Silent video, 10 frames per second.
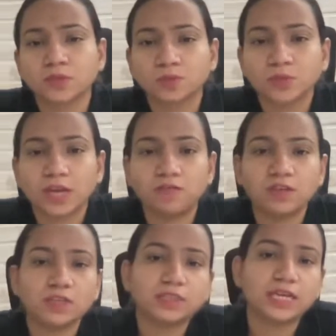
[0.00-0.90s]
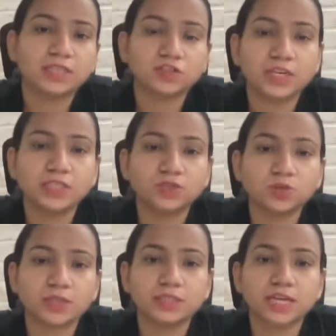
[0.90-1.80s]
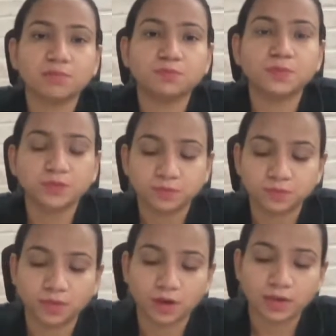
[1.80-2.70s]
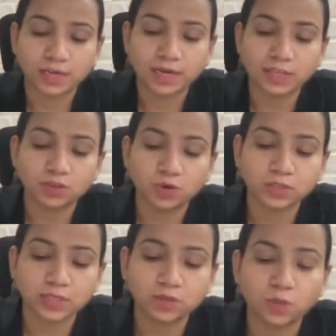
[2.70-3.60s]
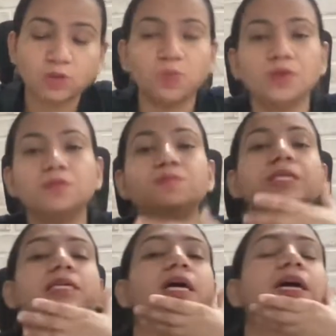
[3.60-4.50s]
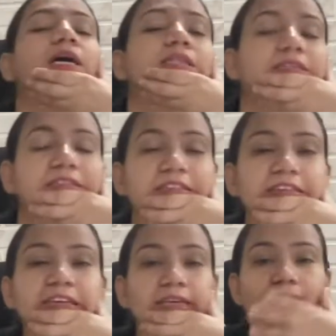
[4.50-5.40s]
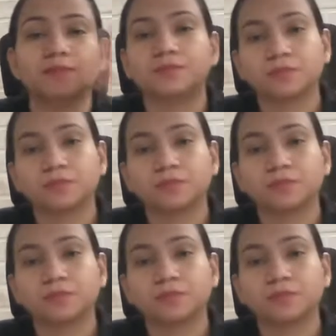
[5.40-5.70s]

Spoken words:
We have learned that, right? So example, lead hydroxide, what will be the,